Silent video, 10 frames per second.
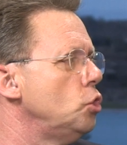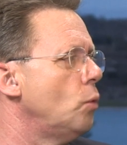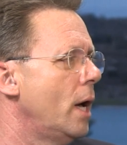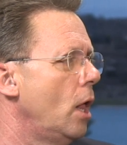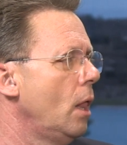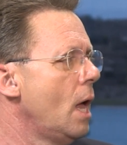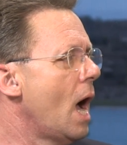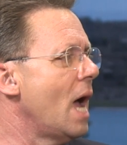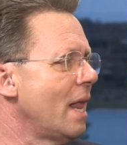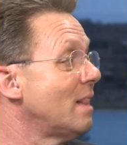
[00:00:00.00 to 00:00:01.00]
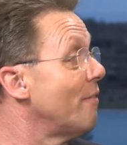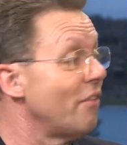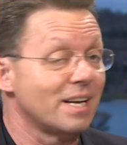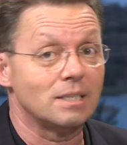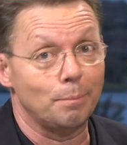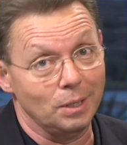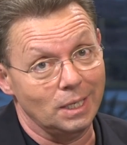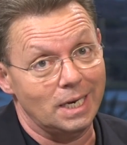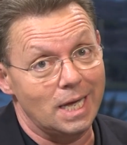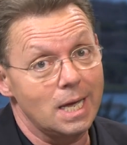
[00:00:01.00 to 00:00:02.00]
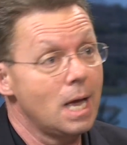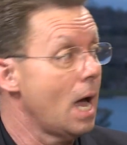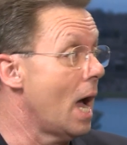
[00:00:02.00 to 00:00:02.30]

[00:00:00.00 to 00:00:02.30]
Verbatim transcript: UL. I like the flexibility.